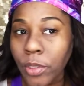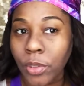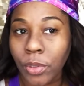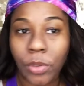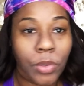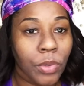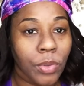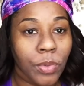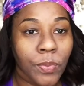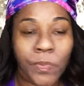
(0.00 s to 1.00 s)
gonna
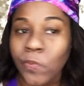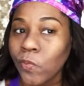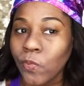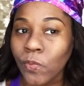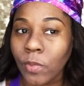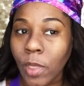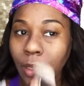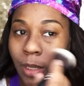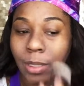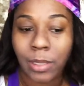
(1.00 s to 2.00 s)
do
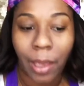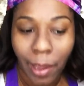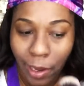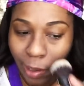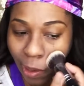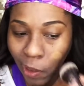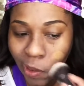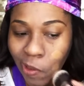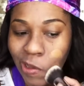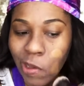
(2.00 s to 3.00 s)
this side
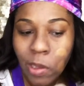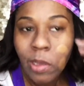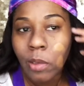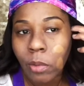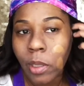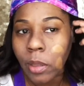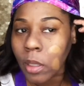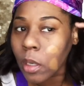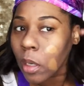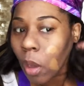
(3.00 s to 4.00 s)

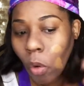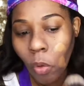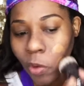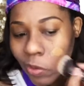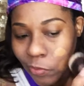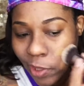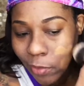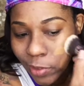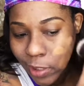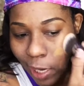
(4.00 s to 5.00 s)
with no
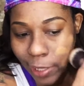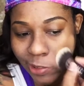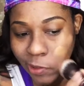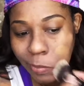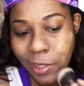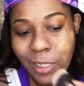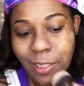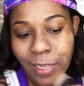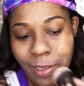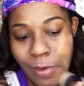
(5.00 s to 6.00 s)
Velvetizer
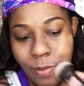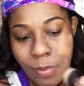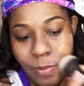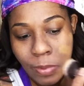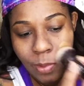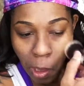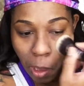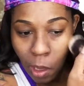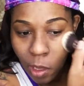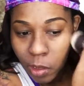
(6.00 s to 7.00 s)
mixed in.
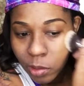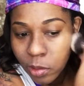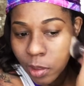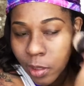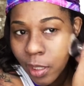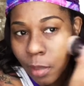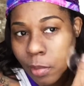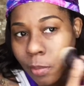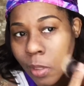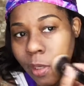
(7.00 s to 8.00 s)
So the
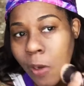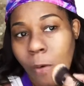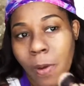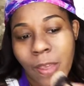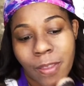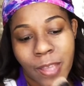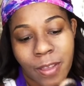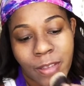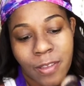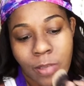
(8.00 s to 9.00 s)
theme I'm gonna go with
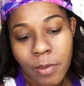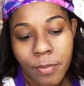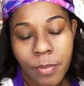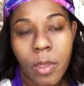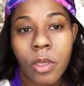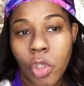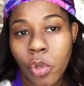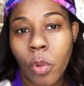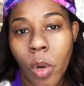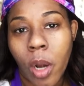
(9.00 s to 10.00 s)
is
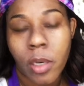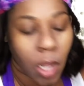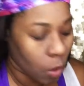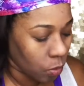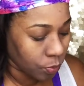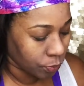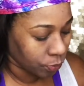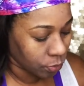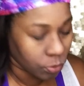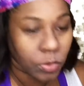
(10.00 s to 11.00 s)
do it work
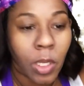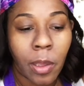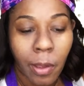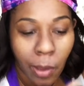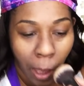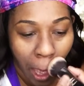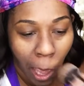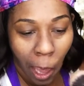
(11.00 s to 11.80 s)
though.